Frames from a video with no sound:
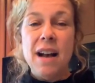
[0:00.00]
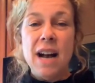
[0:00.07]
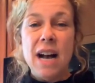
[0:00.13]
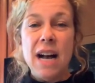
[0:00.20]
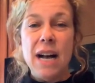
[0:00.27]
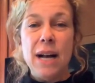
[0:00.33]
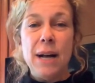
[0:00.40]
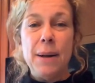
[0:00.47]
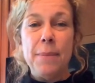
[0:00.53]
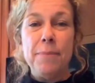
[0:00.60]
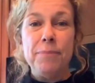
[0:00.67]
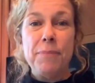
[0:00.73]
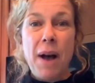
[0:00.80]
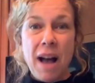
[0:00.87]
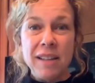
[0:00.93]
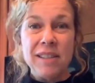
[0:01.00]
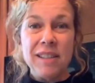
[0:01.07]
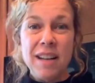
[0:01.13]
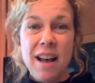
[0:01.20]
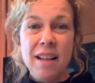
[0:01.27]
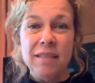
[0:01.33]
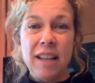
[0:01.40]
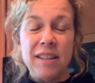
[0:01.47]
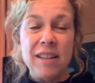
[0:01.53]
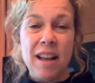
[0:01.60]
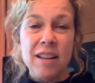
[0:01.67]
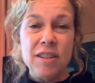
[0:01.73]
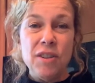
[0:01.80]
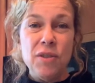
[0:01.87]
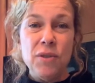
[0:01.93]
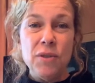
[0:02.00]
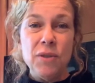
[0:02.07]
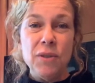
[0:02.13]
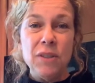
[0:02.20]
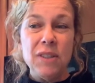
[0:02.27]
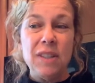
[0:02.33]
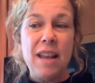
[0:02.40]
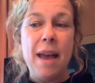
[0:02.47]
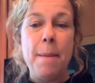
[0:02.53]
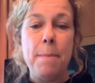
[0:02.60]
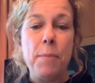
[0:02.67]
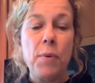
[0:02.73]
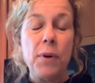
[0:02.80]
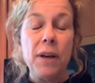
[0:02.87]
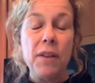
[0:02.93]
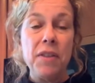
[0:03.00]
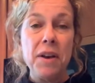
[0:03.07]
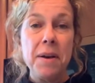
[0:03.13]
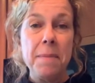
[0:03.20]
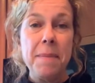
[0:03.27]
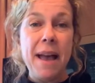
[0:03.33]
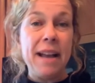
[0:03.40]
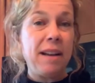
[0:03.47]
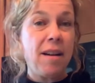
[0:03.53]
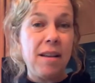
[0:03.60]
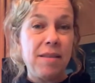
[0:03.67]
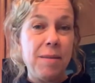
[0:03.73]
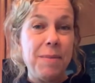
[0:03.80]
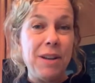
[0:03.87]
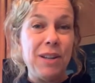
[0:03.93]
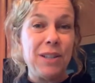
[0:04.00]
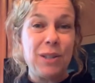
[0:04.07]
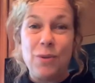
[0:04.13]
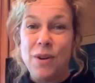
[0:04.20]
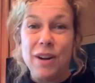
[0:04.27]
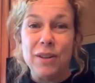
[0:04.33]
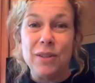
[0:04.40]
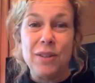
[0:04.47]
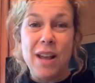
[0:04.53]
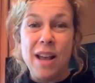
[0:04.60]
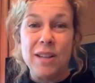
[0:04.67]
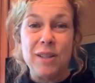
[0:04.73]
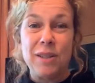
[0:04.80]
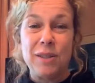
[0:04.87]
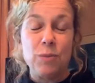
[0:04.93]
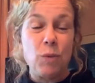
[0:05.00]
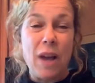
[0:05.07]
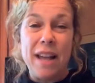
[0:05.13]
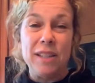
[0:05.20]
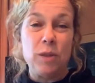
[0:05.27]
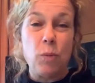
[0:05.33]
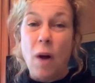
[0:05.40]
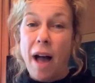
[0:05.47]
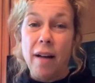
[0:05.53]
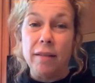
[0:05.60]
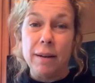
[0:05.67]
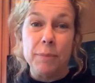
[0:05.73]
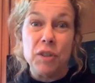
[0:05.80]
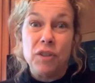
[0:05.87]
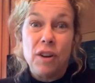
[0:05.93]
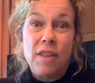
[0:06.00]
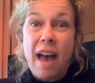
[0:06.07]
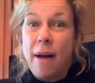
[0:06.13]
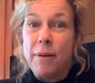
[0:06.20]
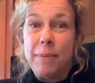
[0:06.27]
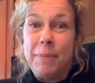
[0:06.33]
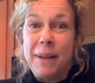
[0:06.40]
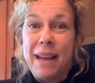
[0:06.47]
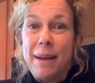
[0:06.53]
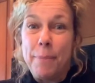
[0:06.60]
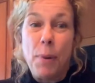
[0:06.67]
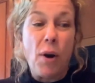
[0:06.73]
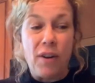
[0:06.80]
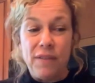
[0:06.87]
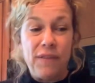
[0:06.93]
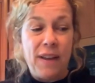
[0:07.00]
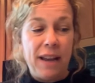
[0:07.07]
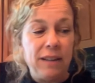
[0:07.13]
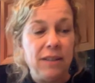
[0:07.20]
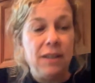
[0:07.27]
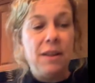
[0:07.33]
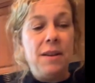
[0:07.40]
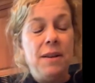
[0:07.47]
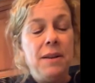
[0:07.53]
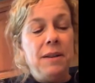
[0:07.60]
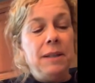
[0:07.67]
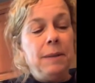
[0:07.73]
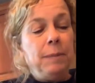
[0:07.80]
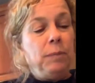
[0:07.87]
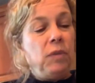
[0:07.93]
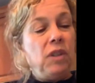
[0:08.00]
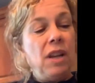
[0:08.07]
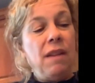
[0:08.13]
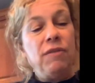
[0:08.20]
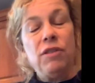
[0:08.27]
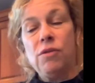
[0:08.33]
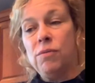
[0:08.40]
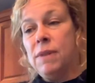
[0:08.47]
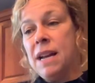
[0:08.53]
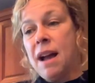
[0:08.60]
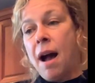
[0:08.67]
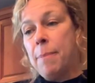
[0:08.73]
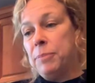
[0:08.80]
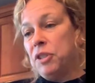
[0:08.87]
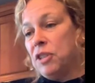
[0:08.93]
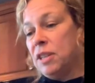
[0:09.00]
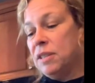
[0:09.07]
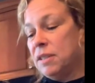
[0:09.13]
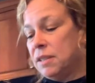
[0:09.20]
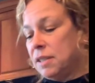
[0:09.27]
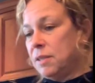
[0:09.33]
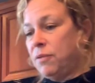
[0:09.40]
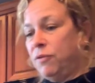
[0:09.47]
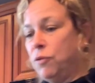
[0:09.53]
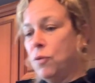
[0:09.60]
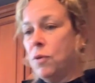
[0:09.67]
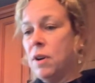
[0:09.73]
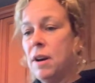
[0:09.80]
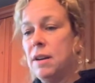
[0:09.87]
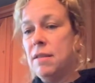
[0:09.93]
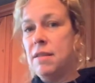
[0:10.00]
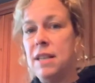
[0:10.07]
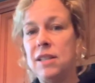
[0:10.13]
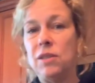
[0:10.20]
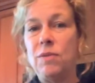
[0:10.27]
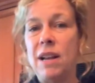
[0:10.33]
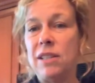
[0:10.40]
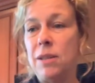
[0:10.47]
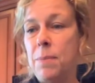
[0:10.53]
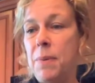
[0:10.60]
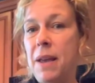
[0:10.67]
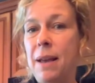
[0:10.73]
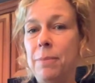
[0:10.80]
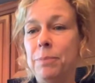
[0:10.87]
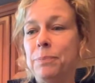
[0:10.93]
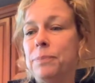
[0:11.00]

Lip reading: pasta, lasagna noodles, and boil them and cut them into squares as well. And I'm sure that would be perfect. So you have 3 options for this recipe.